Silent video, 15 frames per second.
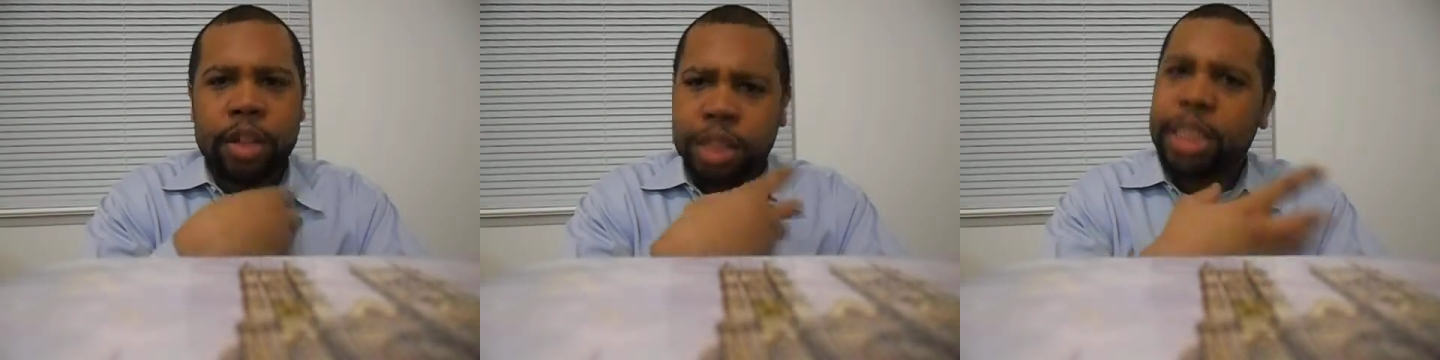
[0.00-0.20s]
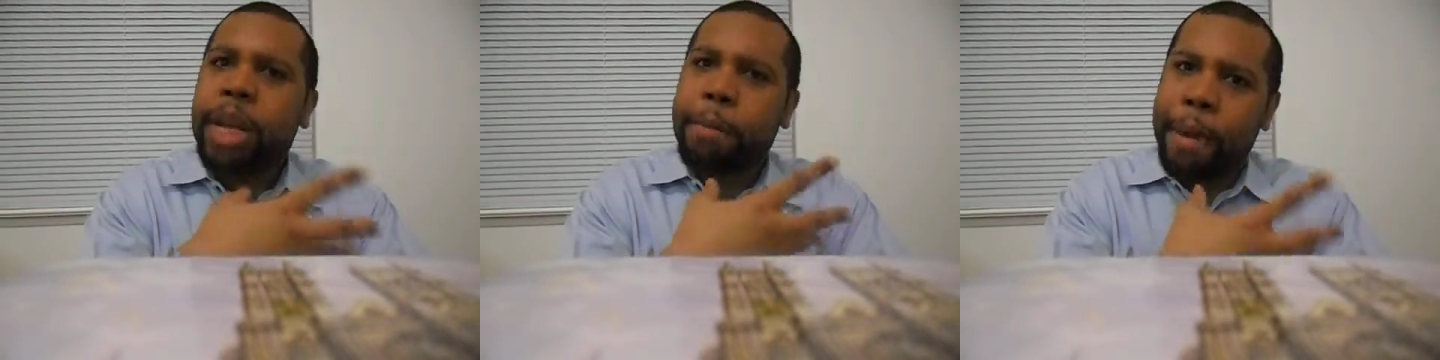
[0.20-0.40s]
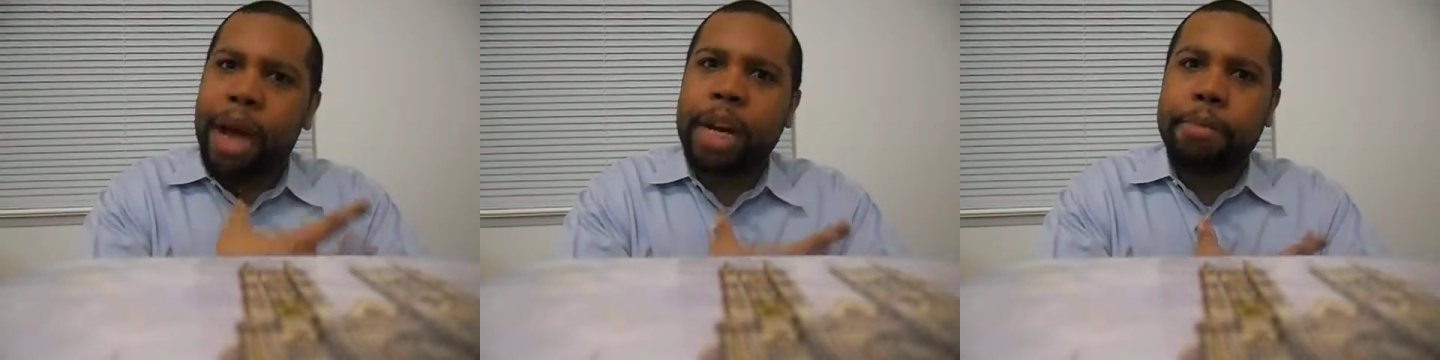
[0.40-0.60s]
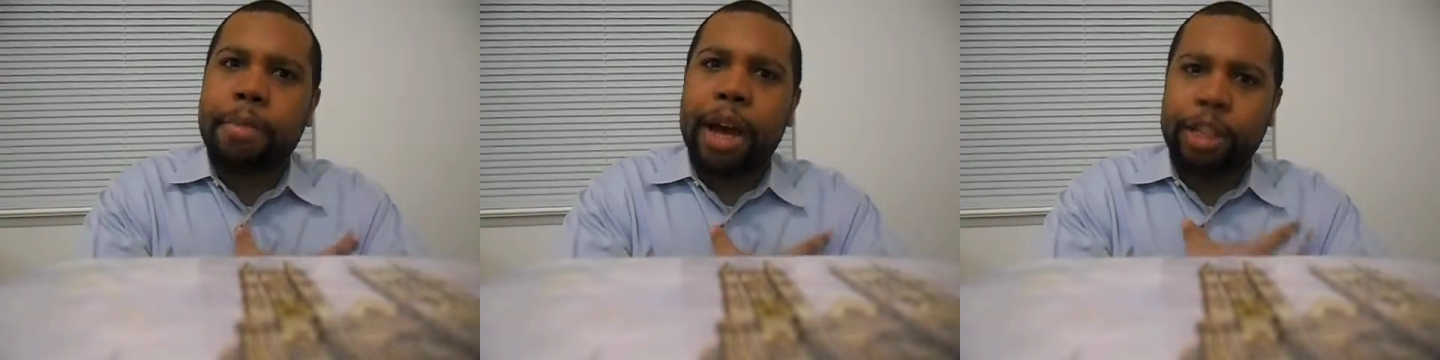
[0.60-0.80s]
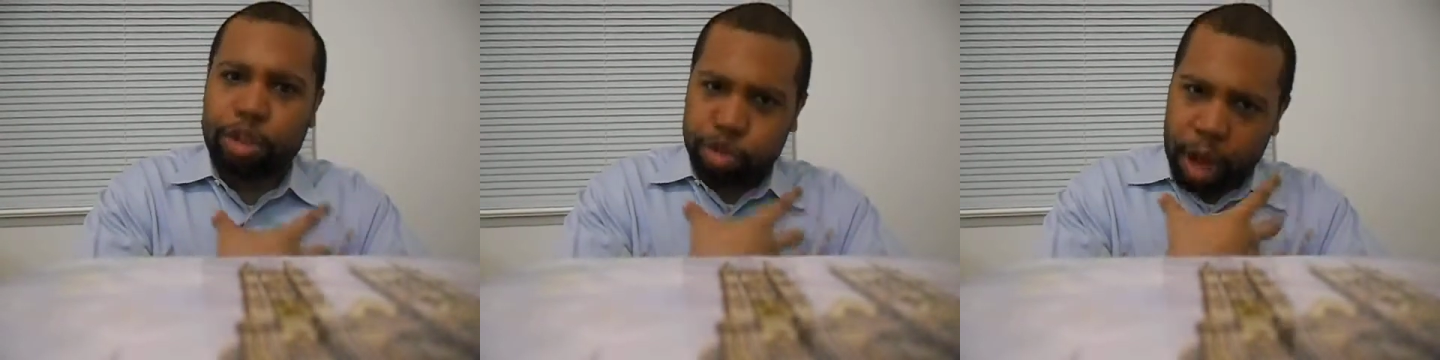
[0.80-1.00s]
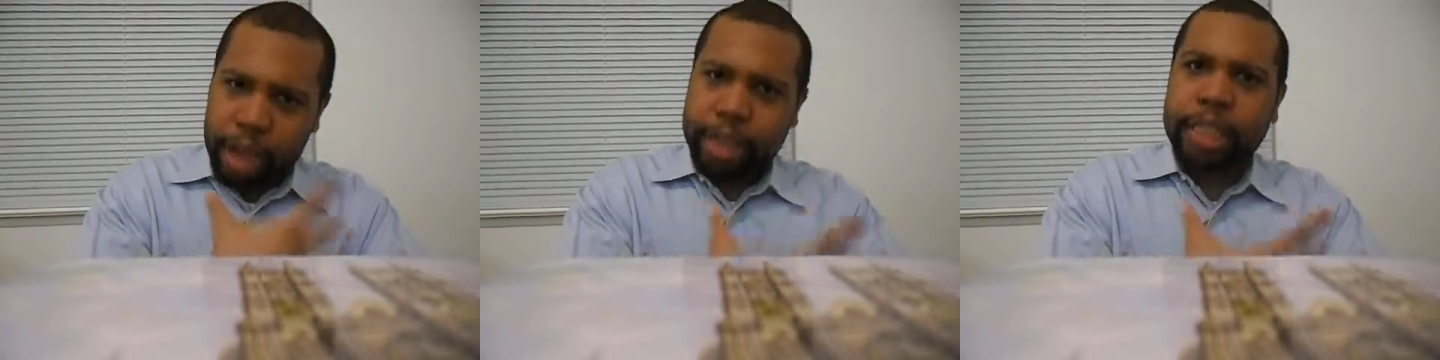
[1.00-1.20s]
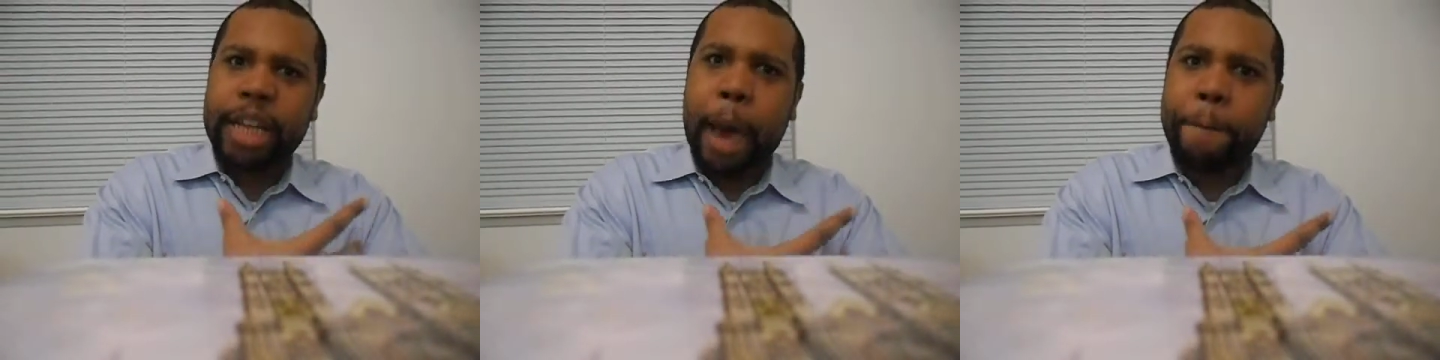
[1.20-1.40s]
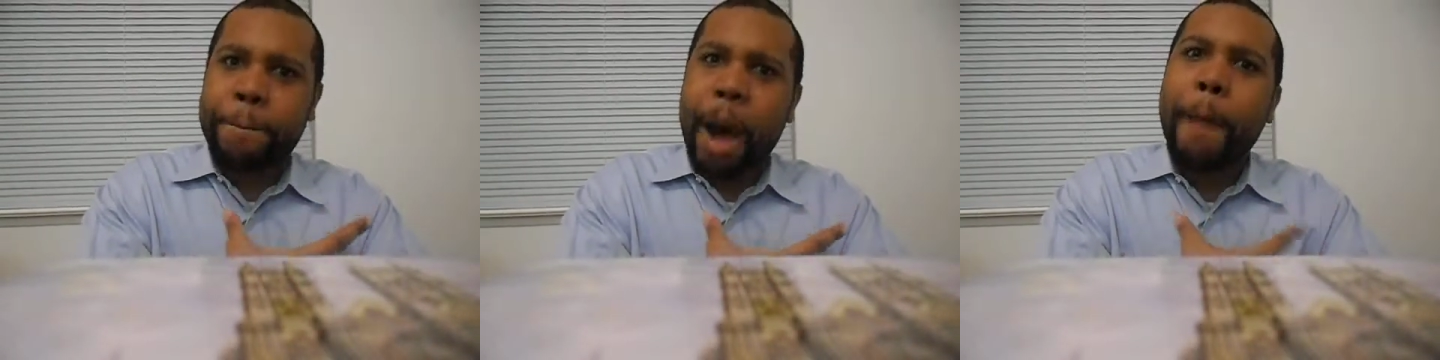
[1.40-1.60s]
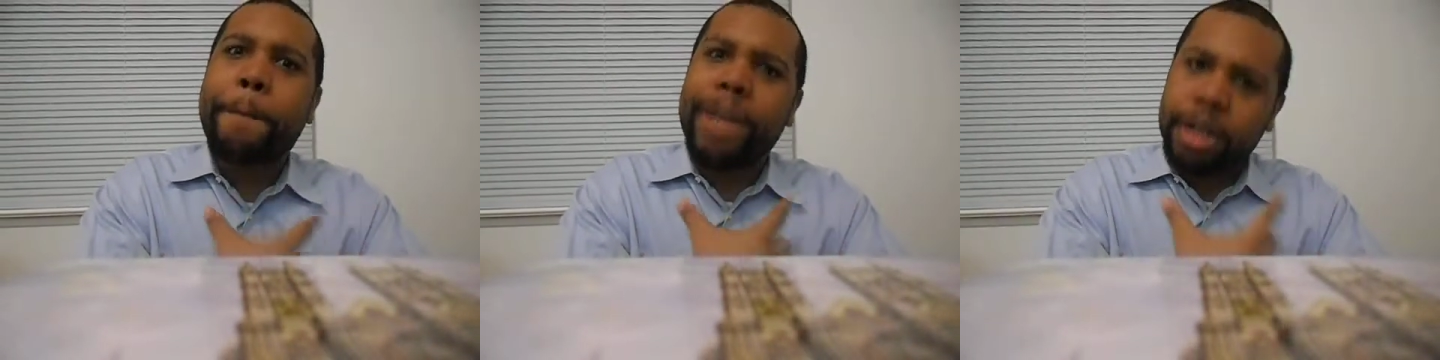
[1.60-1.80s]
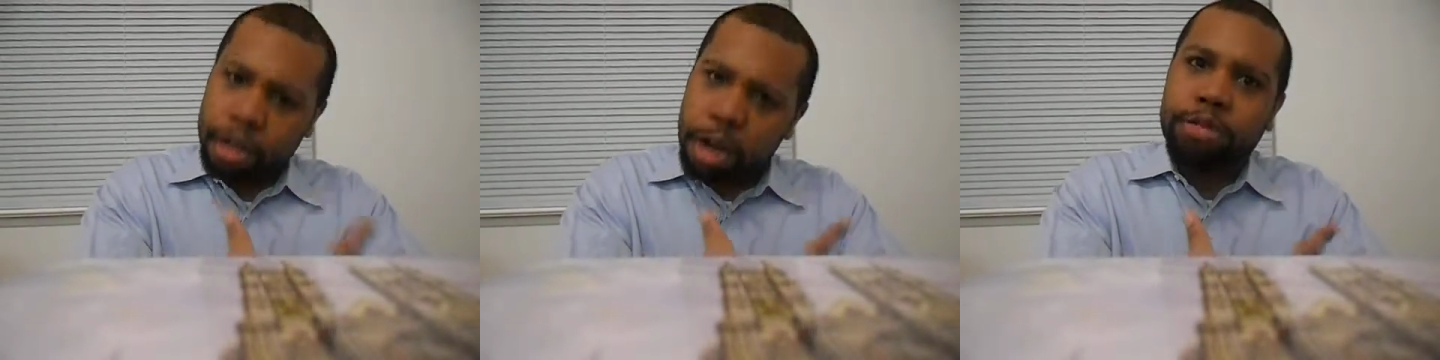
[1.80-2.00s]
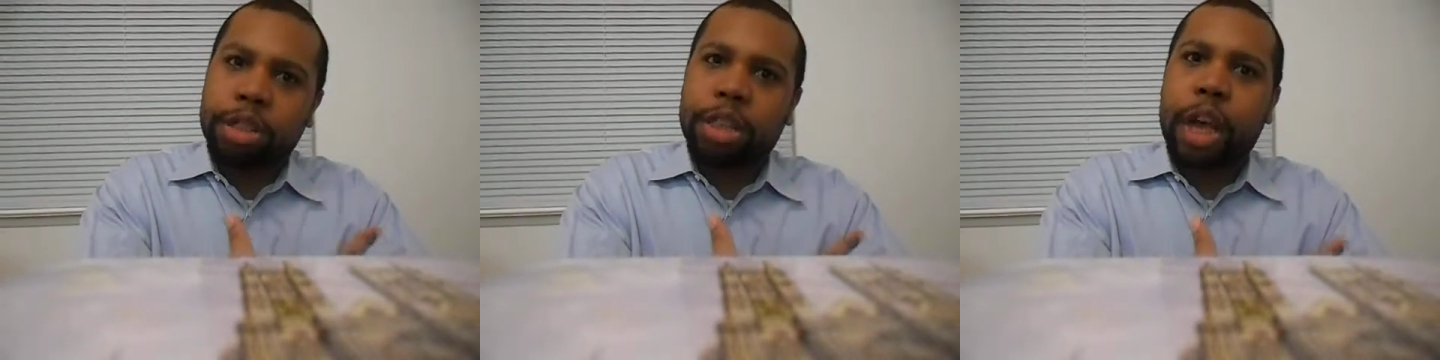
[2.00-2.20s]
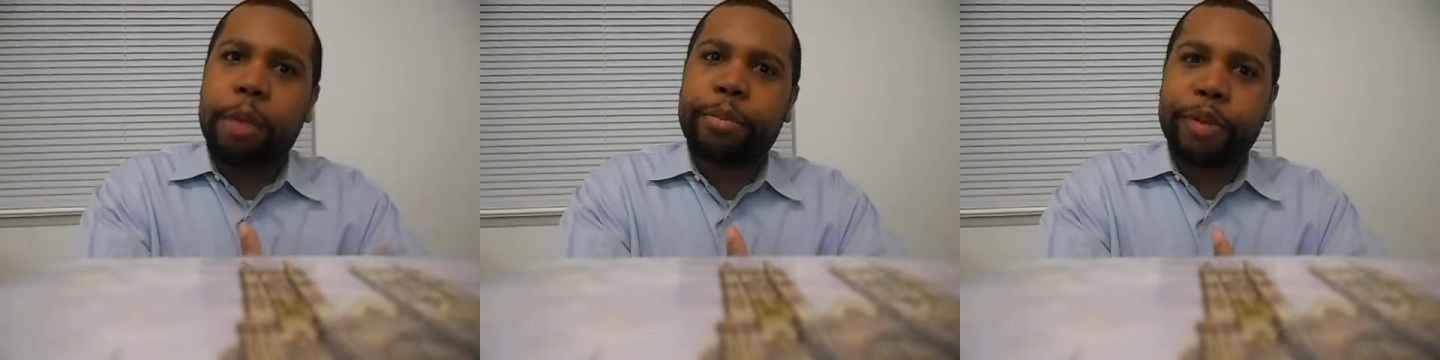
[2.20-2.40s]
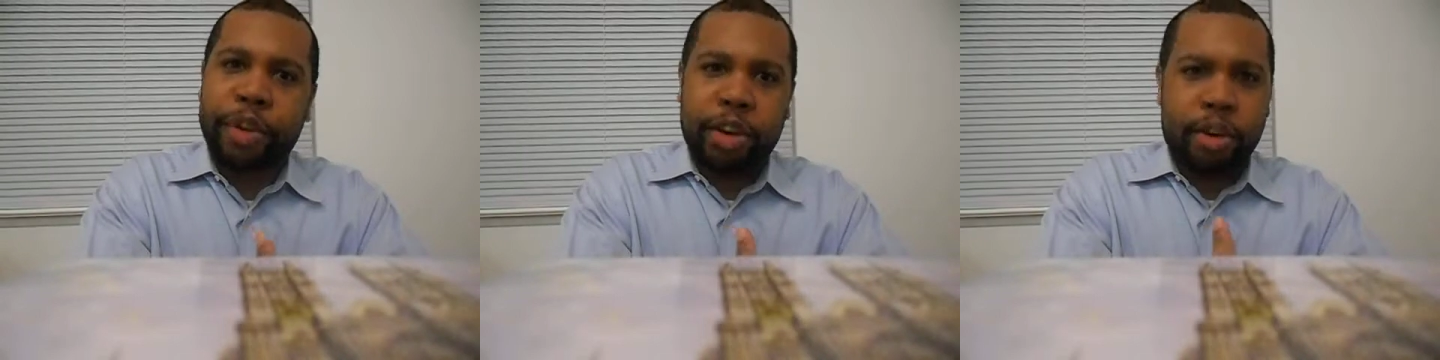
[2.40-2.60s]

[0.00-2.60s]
somebody might try to step up and do something,